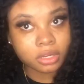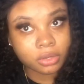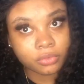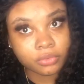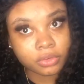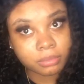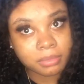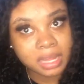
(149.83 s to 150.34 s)

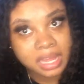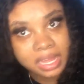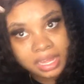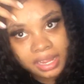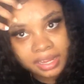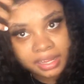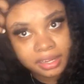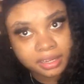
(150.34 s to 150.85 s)
over
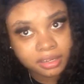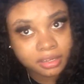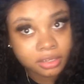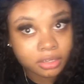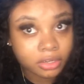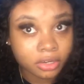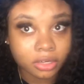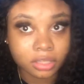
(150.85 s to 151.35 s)
my
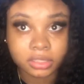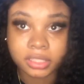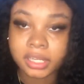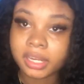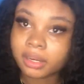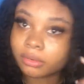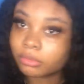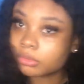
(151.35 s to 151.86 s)
curly
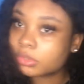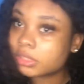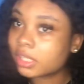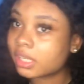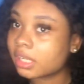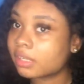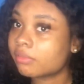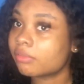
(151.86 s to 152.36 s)
hair
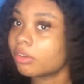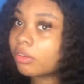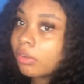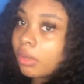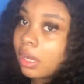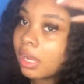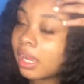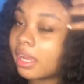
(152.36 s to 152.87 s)
routine for you
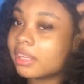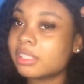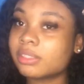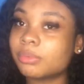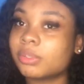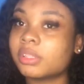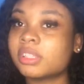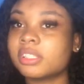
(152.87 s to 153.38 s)
guys
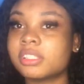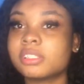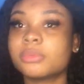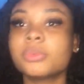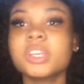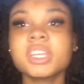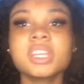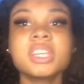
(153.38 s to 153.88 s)
with this
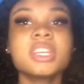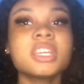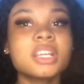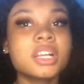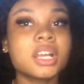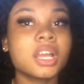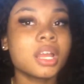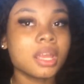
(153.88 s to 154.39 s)

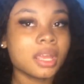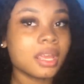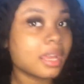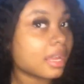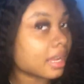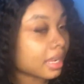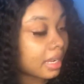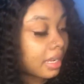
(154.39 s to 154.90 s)
wig,
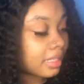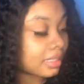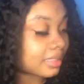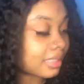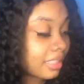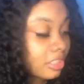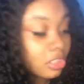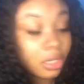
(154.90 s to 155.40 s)
and the
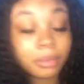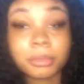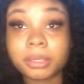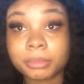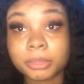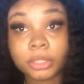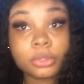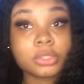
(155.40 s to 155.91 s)
things that I'm going
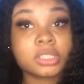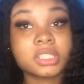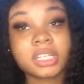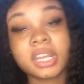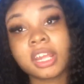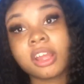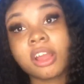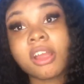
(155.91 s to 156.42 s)
to be using
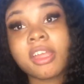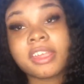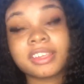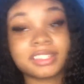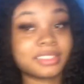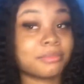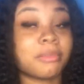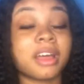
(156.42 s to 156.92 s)
today
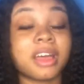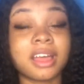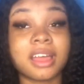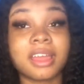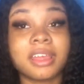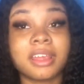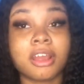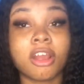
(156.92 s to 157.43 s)
is
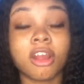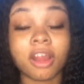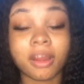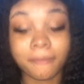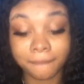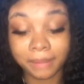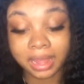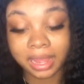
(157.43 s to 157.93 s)

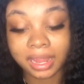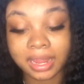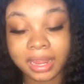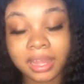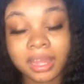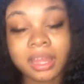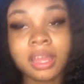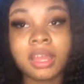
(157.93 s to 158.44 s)
my
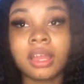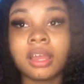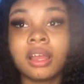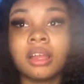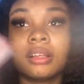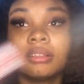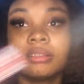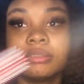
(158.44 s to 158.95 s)

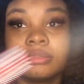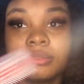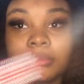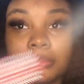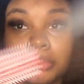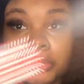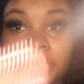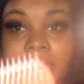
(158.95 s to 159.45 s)

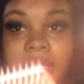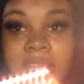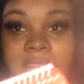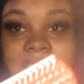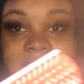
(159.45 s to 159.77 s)
bootleg